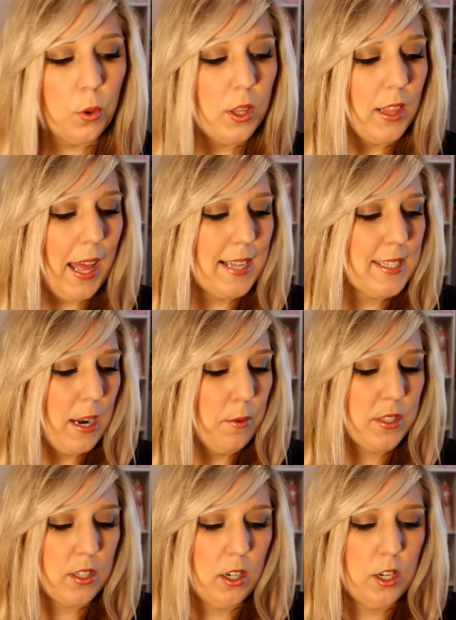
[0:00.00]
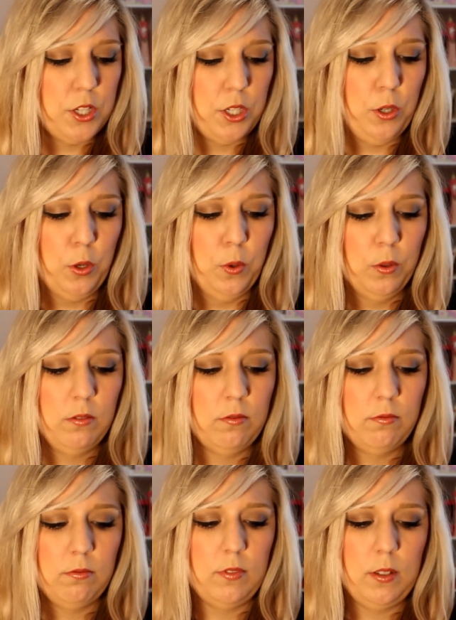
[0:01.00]
last I was gonna do,
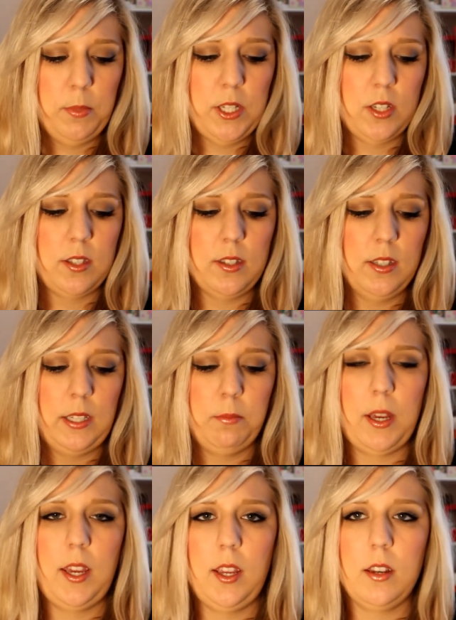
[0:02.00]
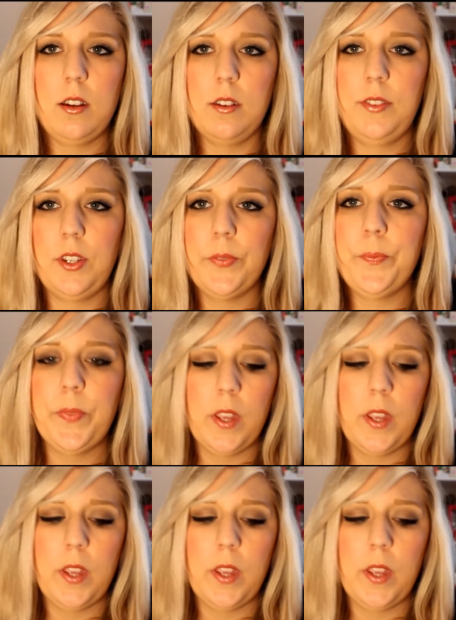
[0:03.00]
let me just clean my hand off here.